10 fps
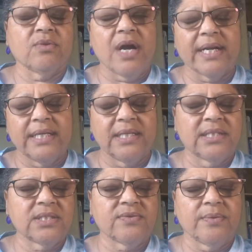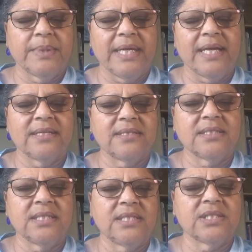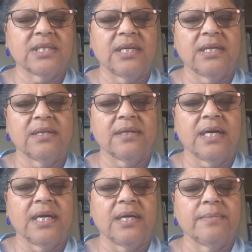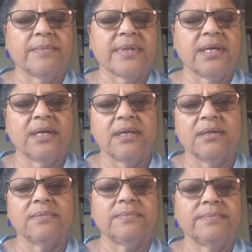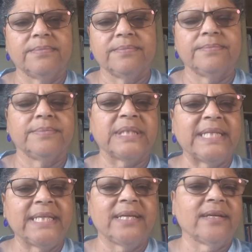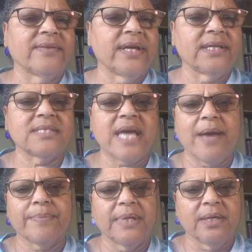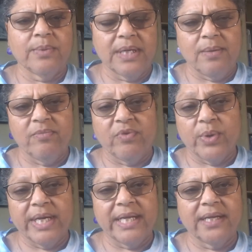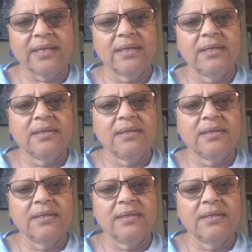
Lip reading: grogginess from the anesthesia, the bleeding that's happening when I'm voiding.